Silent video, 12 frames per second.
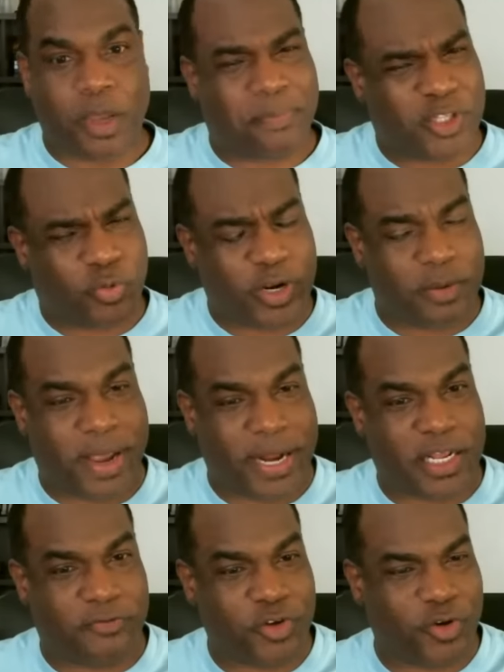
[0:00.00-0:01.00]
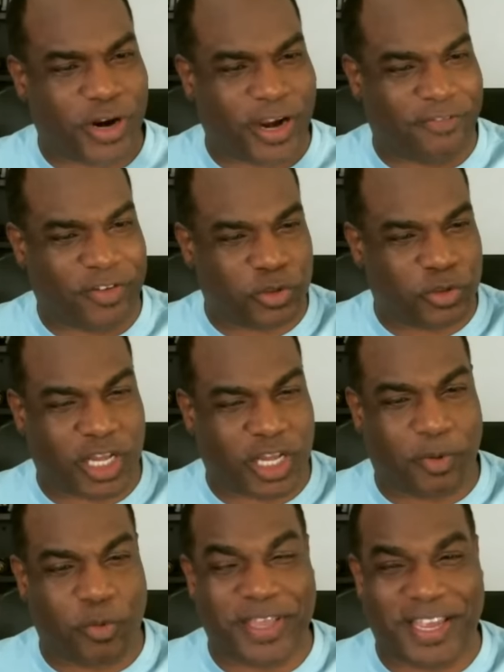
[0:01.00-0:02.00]
between many of you who are having those
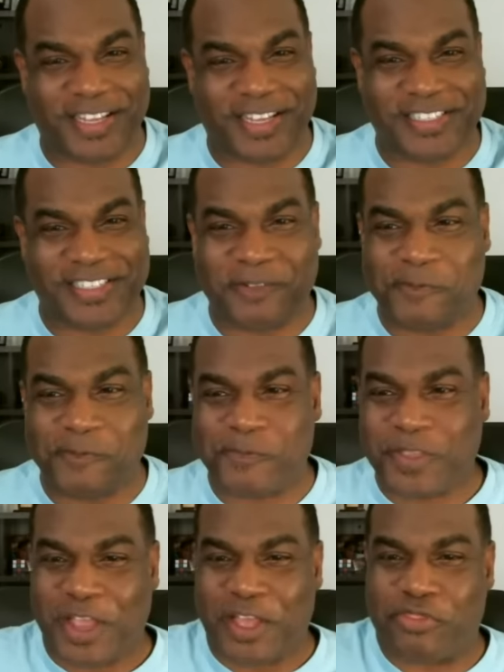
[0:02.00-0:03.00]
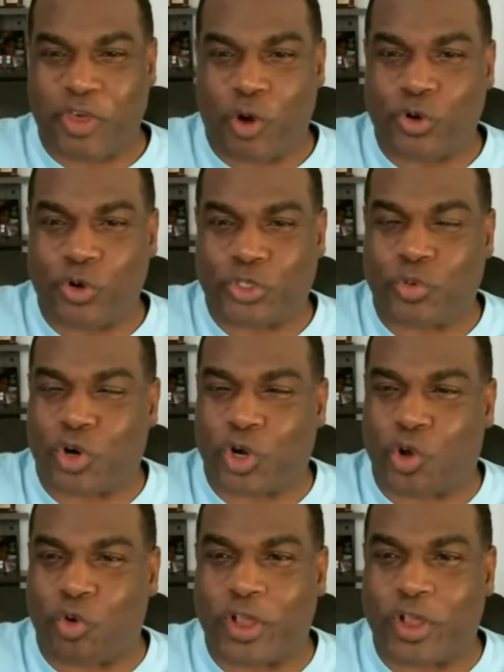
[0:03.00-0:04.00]
humble beginnings and those who are
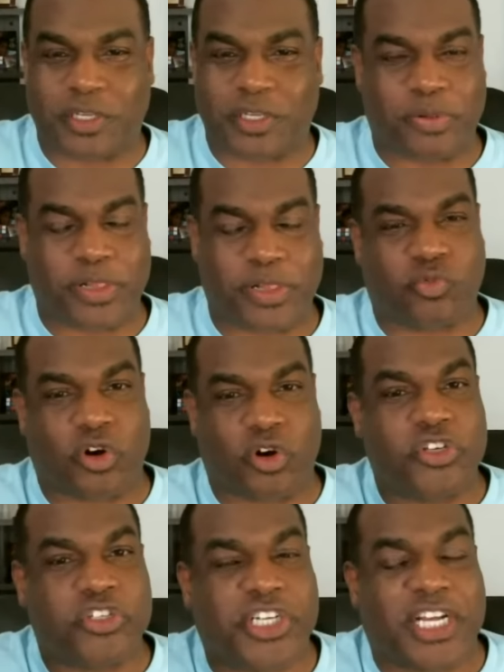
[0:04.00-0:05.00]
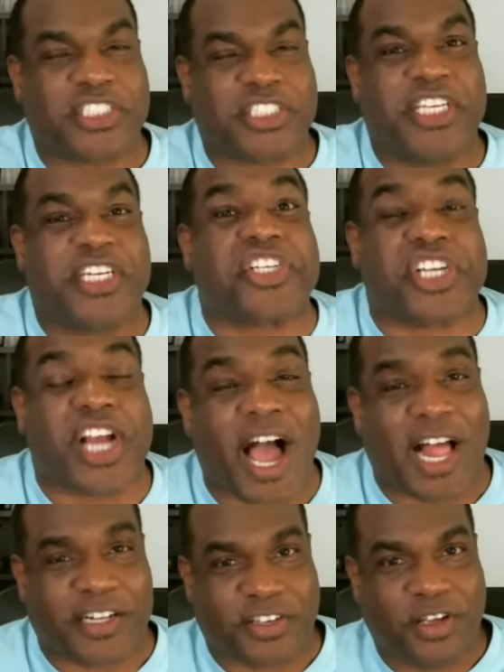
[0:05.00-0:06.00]
going someplace where you just need a
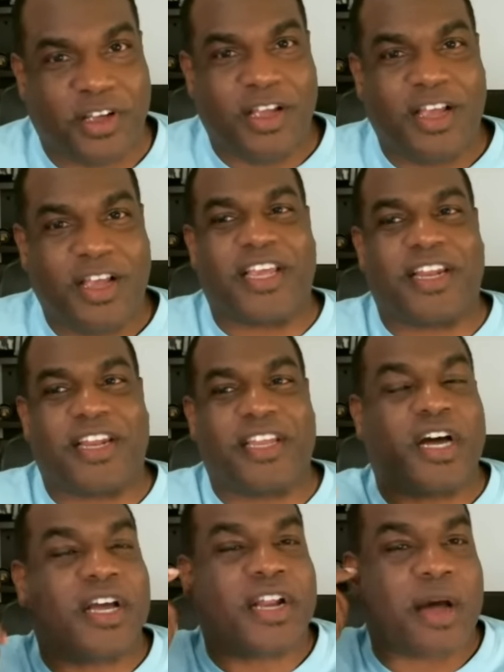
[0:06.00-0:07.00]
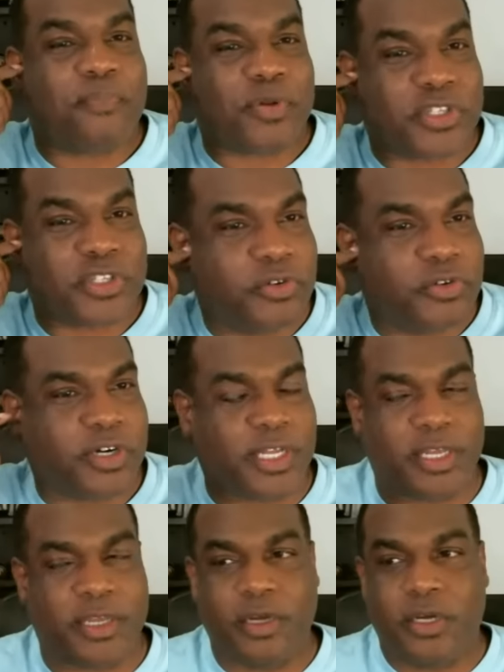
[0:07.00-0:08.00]
shot. You need an
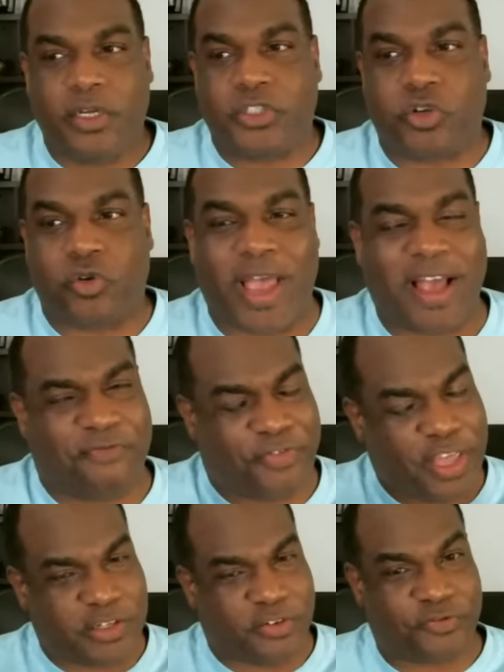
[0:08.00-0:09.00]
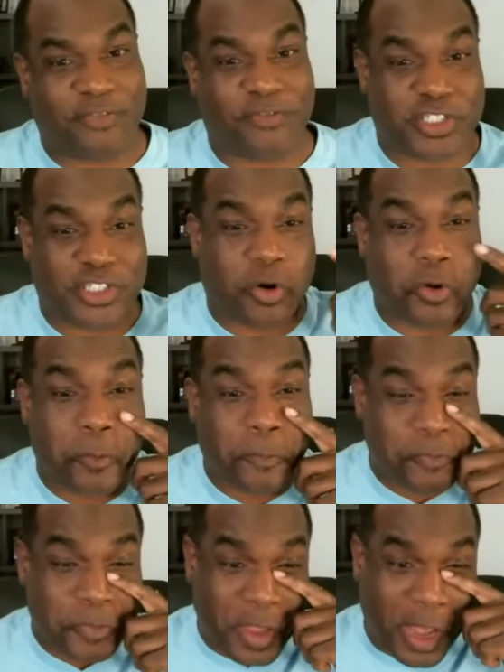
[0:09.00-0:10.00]
opportunity to have things in front of you. So
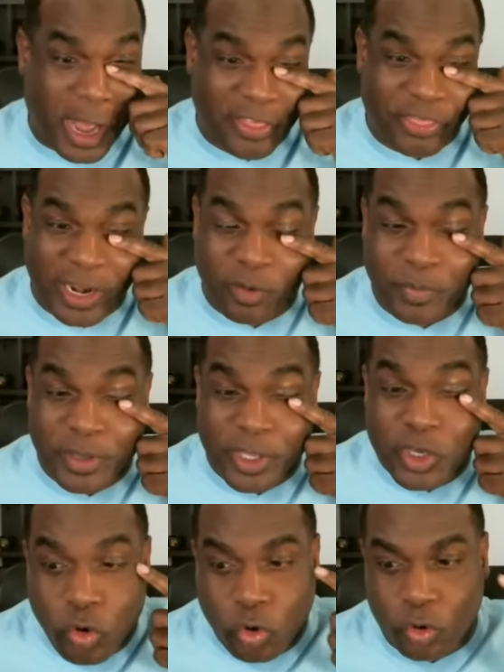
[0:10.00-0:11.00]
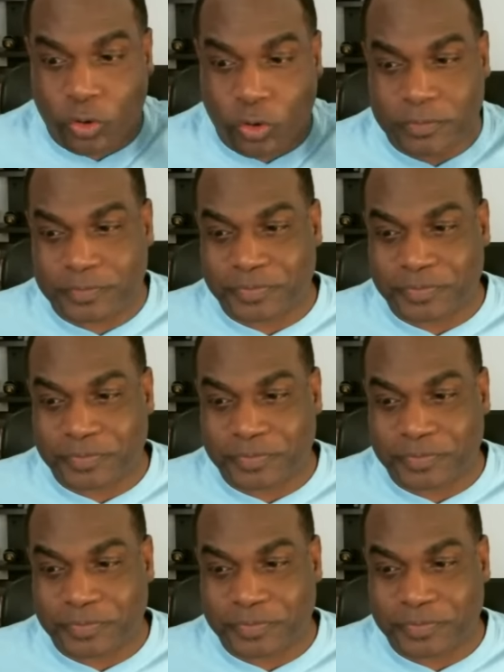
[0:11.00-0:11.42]
I thought it would be cool